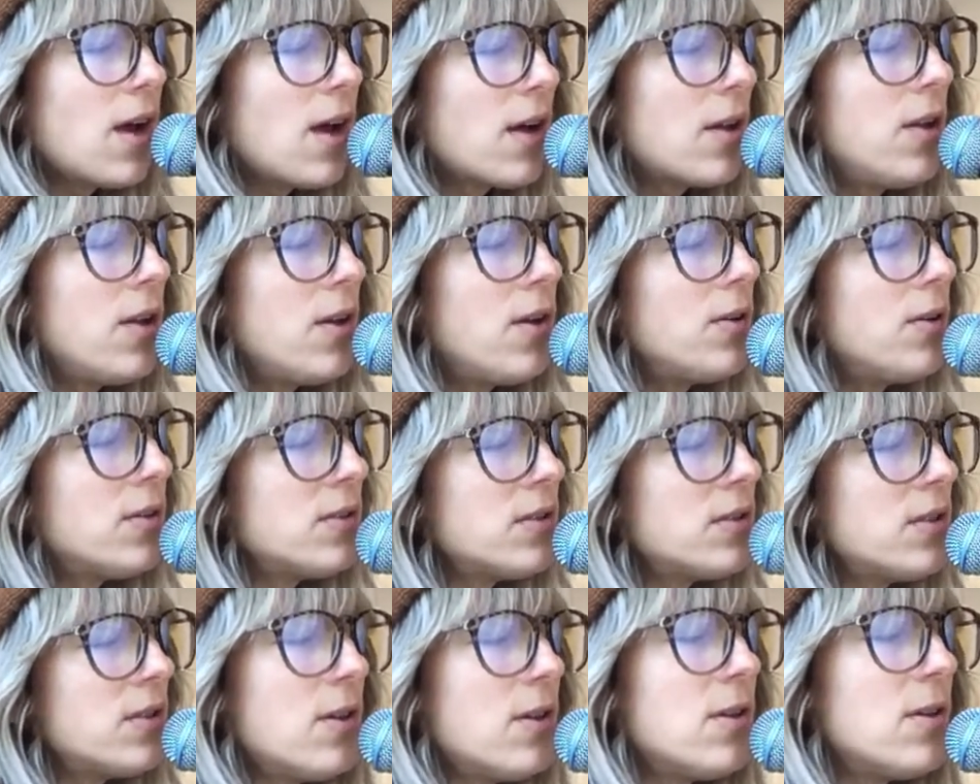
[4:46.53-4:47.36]

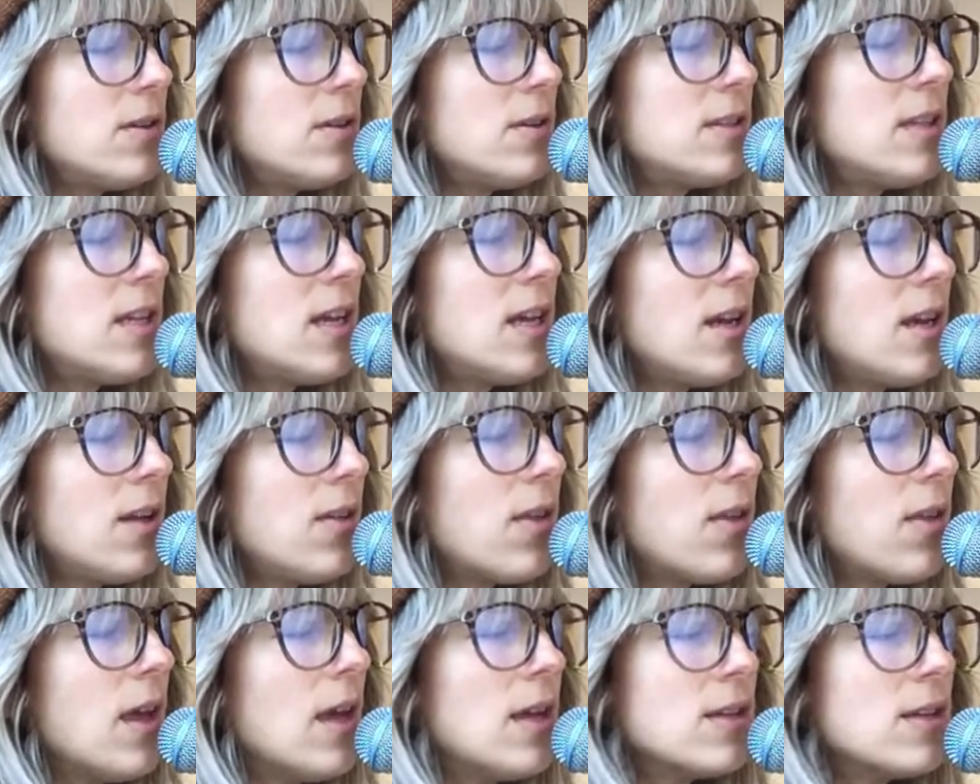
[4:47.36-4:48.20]
closer, death
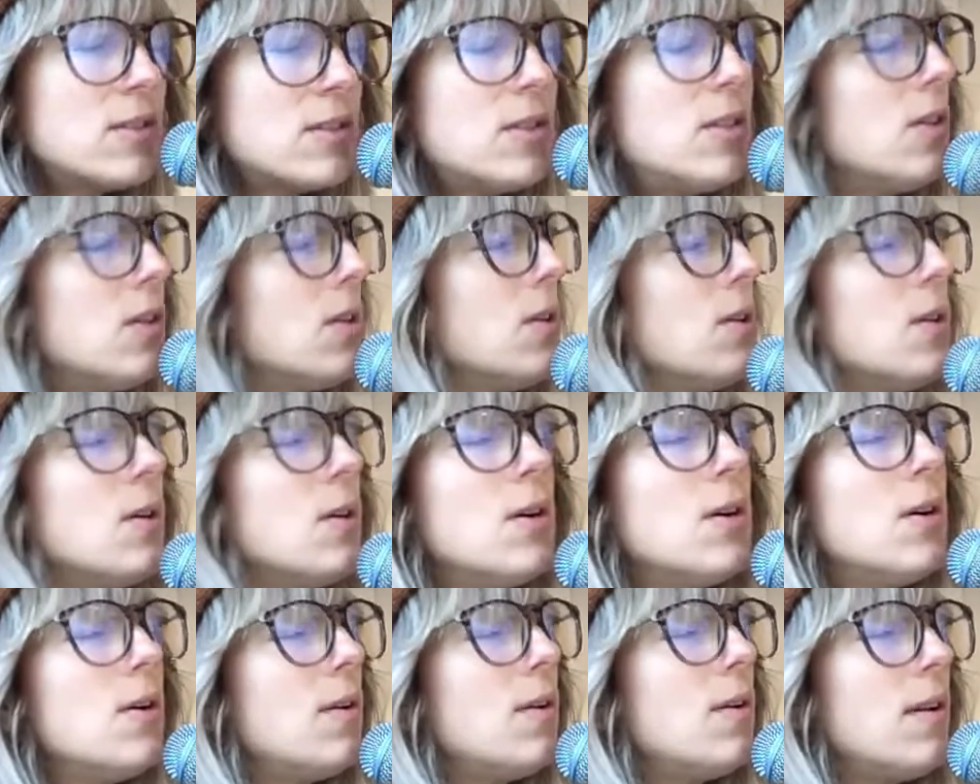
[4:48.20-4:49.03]
to
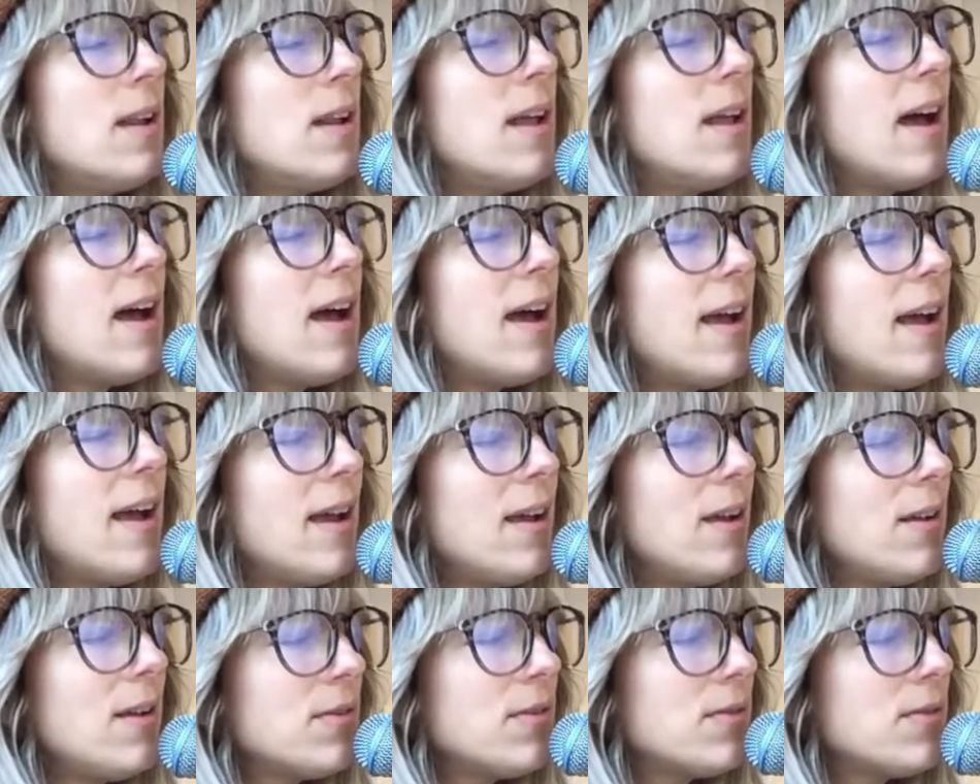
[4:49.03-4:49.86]
life,